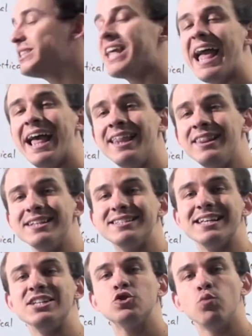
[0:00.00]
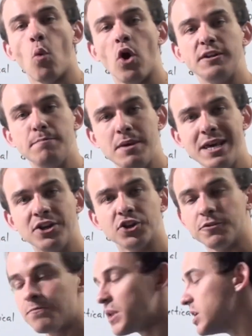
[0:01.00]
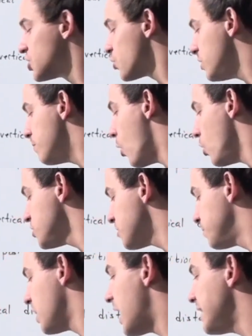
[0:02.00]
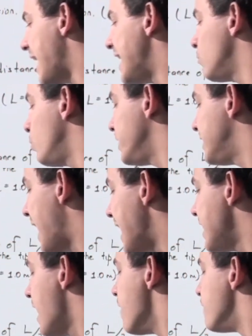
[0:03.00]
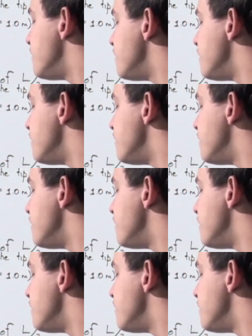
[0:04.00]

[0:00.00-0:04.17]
what the L is. It's 1 meter. So we multiply and we get